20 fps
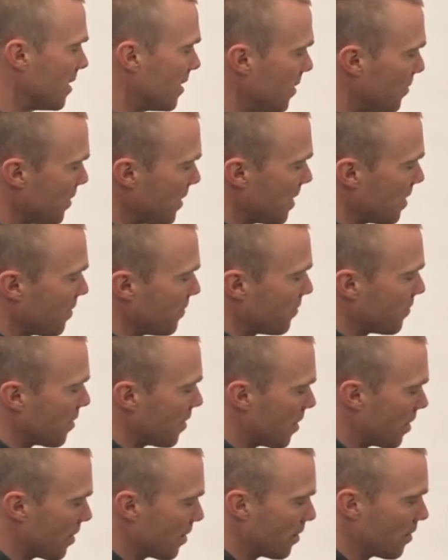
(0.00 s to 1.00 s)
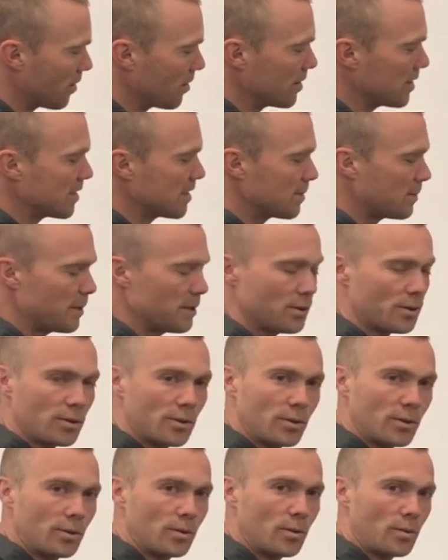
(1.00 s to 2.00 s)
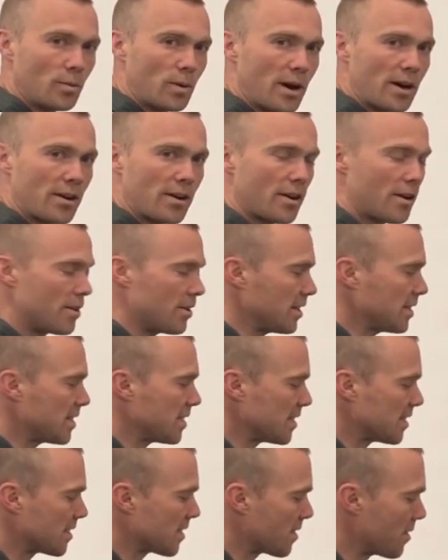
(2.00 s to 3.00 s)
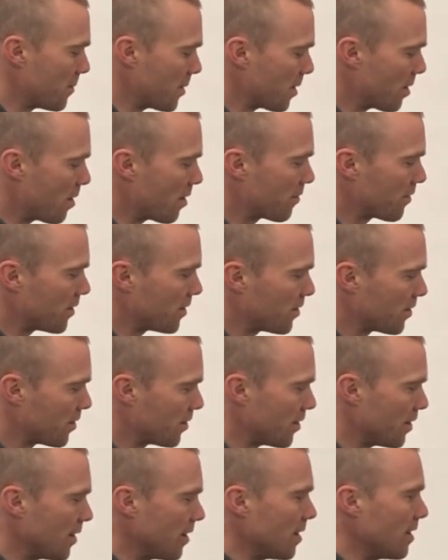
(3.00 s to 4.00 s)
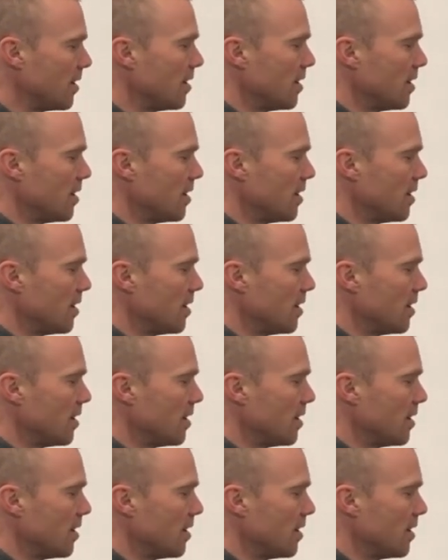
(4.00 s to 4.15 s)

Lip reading: and we have our spindle wire harnesses coming off the turret